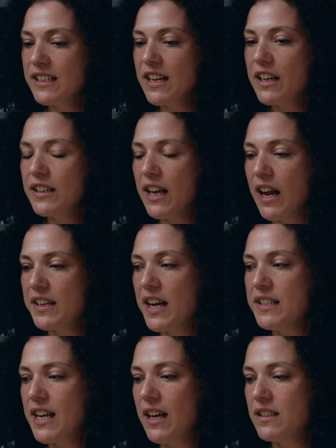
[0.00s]
And and, like, and
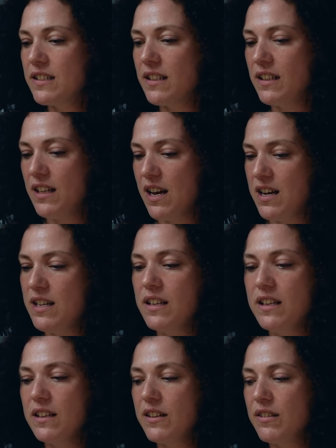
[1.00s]
I'd had
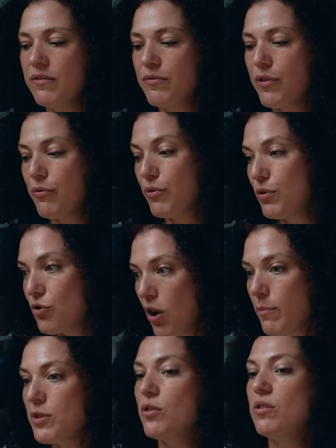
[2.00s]
like through
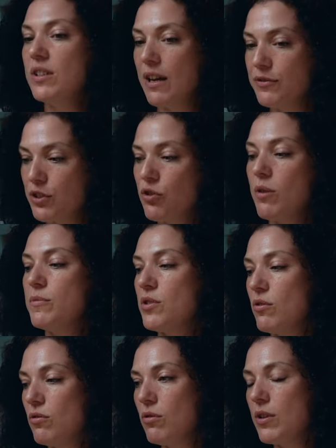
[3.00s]
drama school and after drama
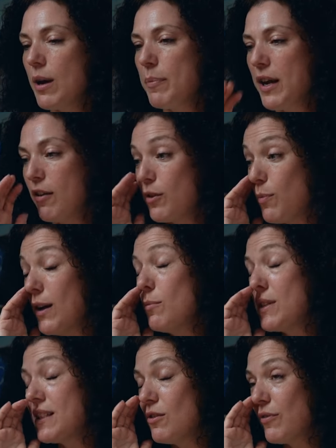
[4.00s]
school, all that period when it
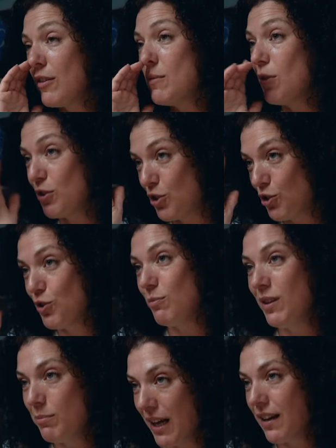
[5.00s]
was still very much you should
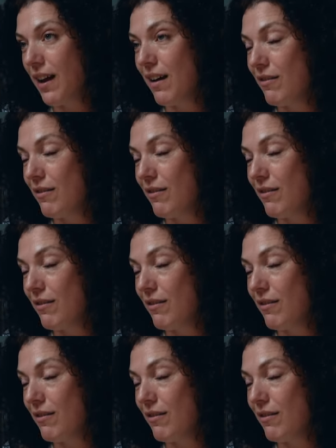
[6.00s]
be a blank